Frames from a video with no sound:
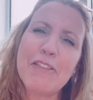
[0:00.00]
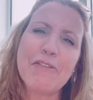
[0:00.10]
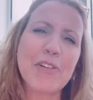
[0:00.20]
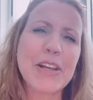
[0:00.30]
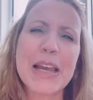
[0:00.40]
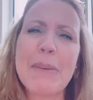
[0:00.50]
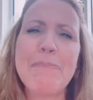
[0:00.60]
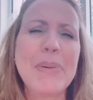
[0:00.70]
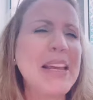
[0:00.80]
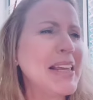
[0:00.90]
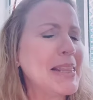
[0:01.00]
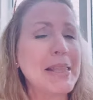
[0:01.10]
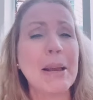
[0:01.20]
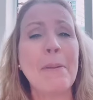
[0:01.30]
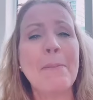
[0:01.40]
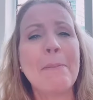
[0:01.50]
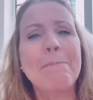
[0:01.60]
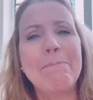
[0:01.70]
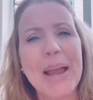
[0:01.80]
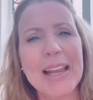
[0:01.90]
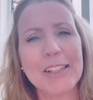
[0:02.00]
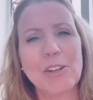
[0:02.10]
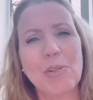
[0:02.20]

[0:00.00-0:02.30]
Forget being the best